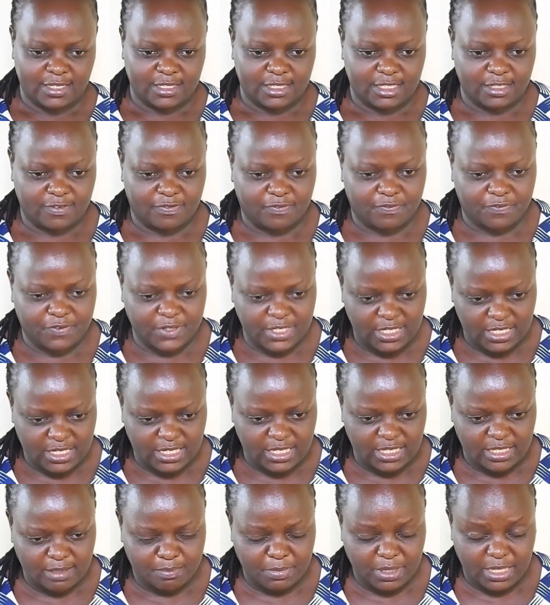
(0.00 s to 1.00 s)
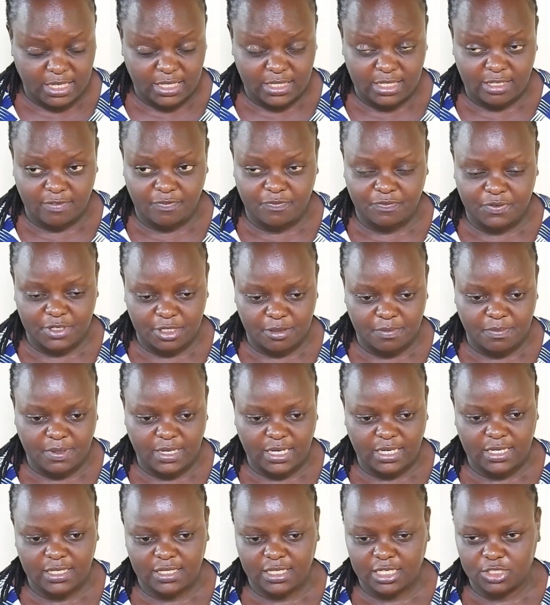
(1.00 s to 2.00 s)
the
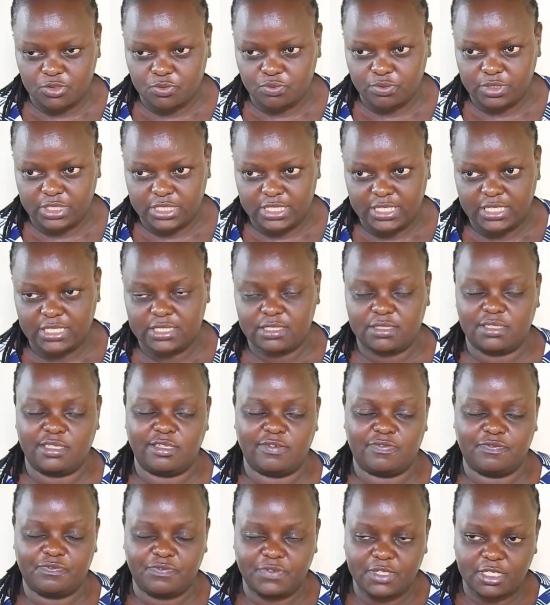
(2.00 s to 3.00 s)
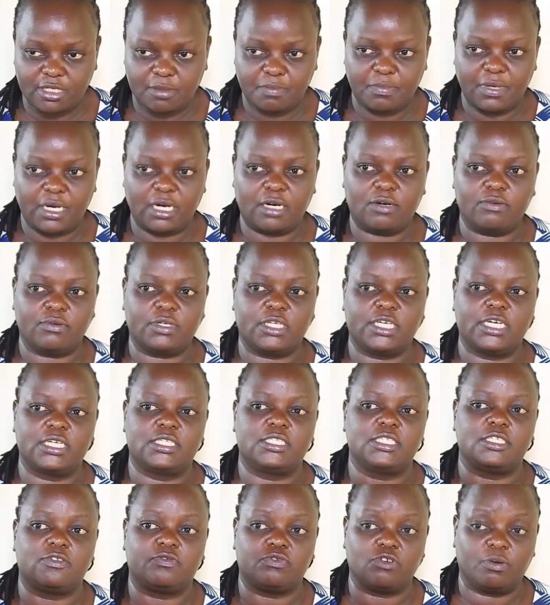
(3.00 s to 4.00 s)
feedback that we get. The feedback, we
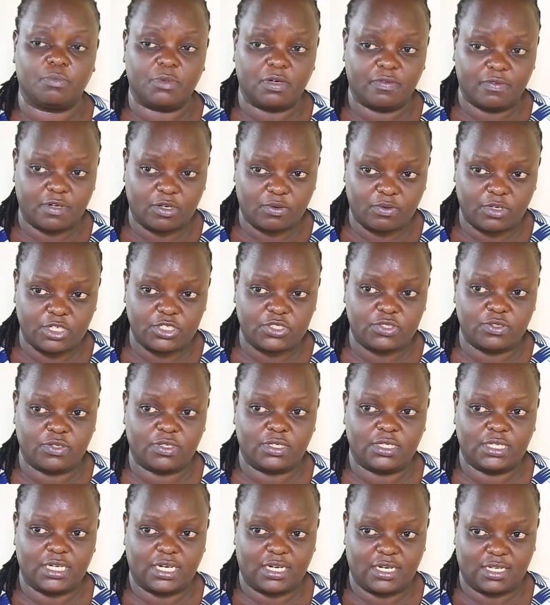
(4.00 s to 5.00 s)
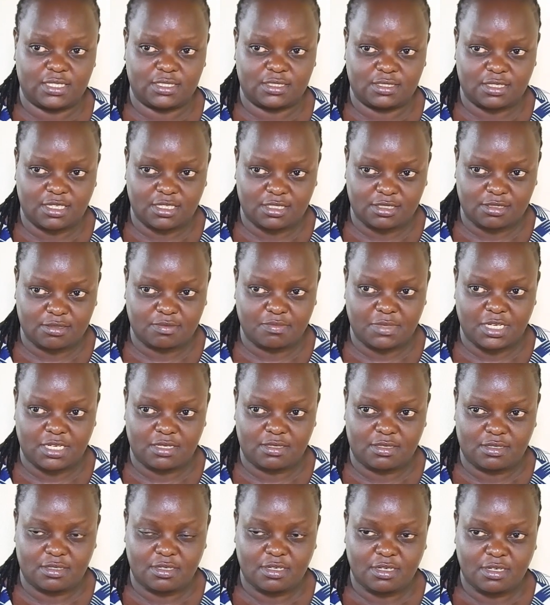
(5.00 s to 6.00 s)
get it from evaluation and
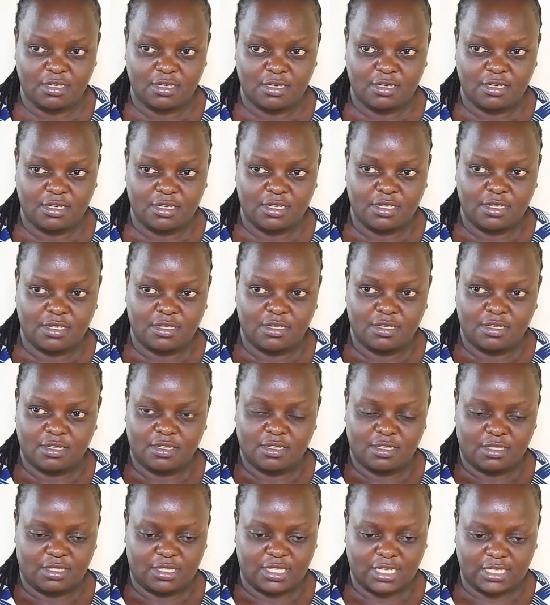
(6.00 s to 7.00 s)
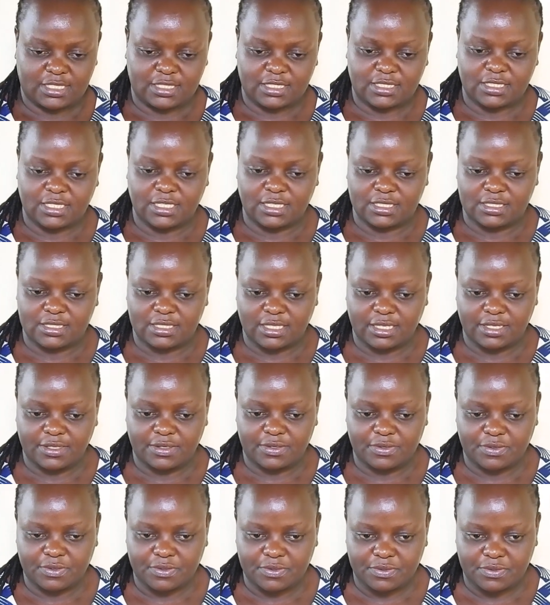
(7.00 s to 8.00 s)
assessment. That's the
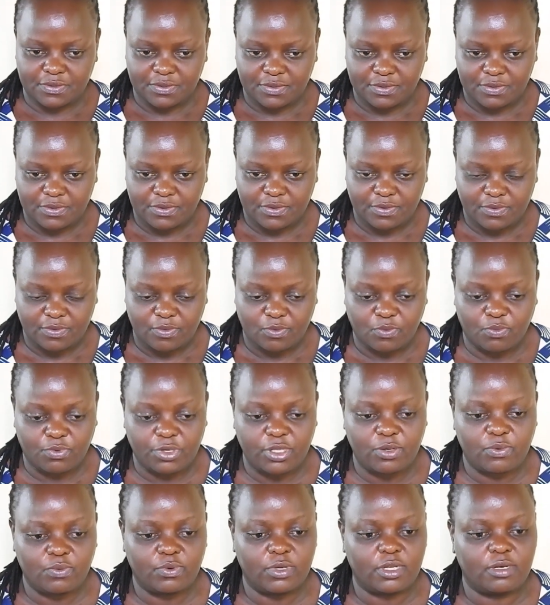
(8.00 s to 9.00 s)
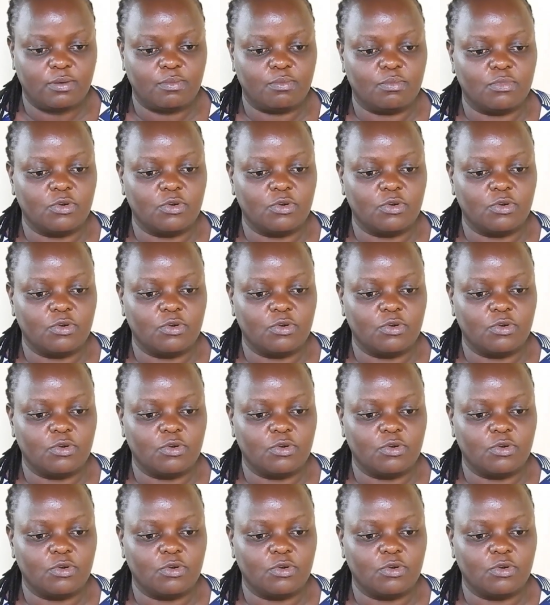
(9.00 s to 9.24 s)
cycle. We will